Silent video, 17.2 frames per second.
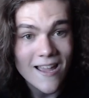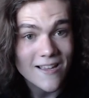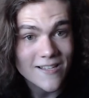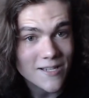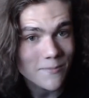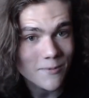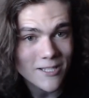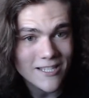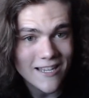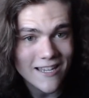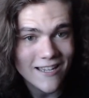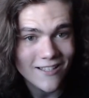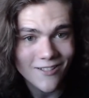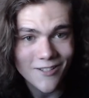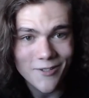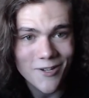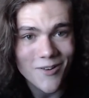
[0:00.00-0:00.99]
I was able to say
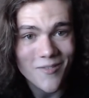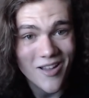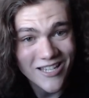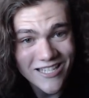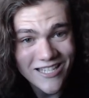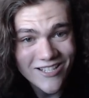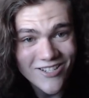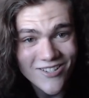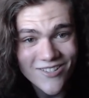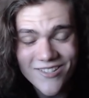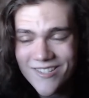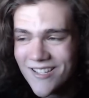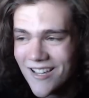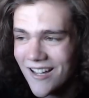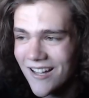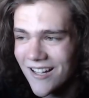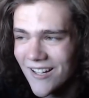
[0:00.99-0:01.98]
hello to all my teachers.
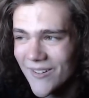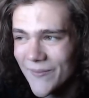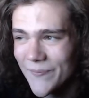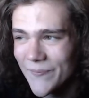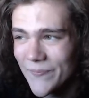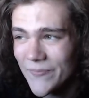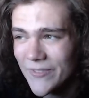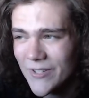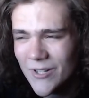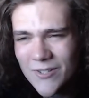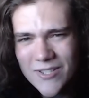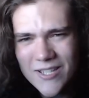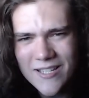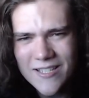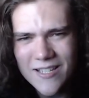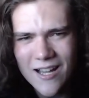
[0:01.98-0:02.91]
There was like